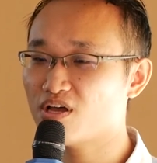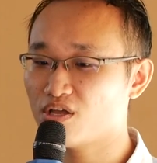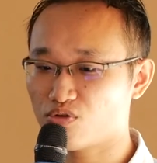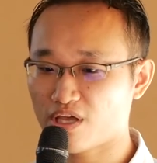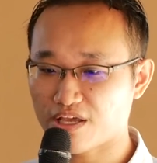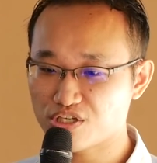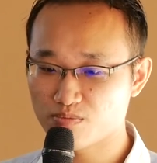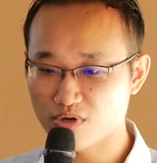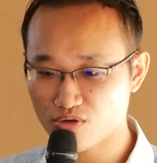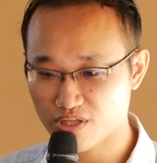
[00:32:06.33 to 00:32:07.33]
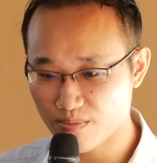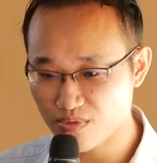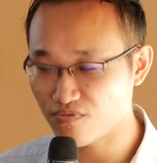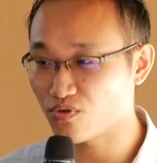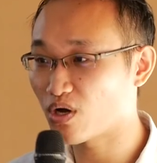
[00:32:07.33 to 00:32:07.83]
You can actually block them
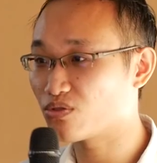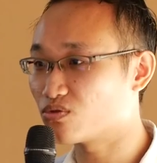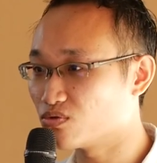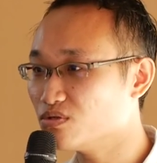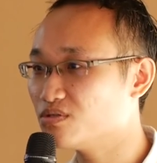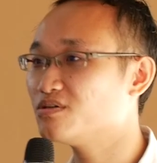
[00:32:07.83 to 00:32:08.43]
if you want to.